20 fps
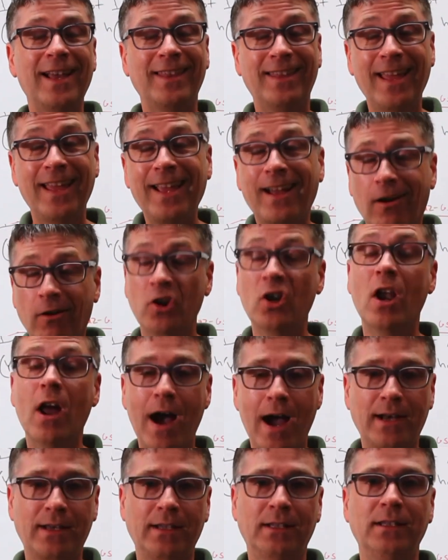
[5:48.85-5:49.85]
They are
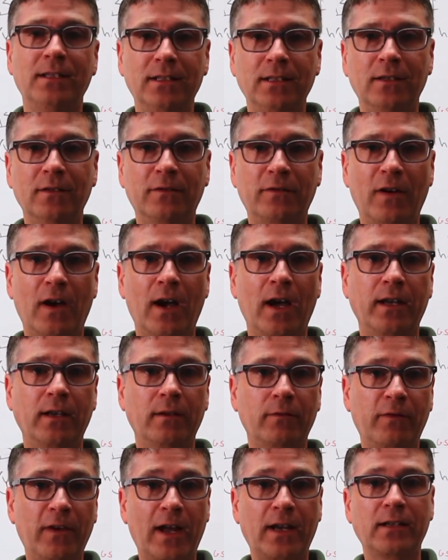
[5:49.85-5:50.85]
not easy to find.
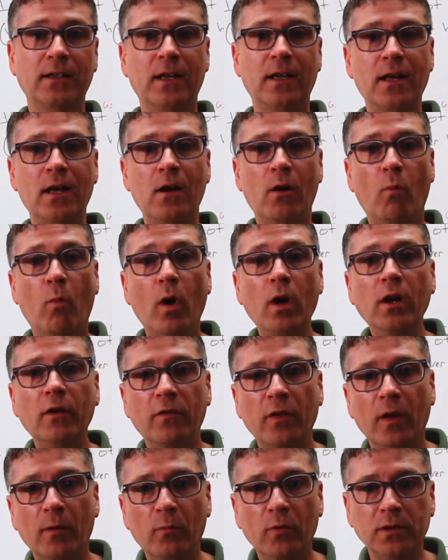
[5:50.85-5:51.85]
In fact, one of
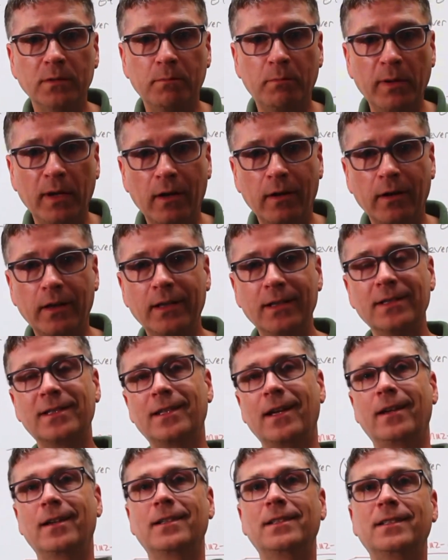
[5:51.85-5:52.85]
them was buried
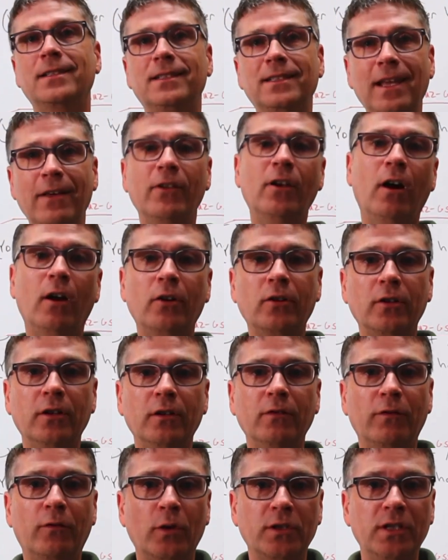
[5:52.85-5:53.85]
inside a
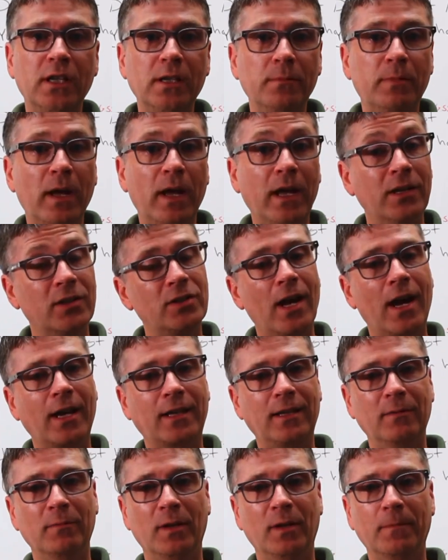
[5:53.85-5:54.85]
714-page
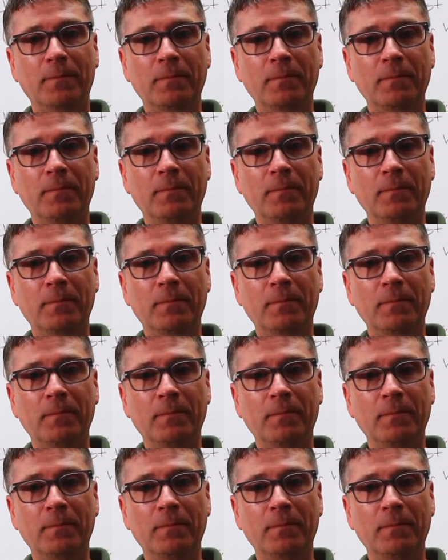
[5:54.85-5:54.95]
document.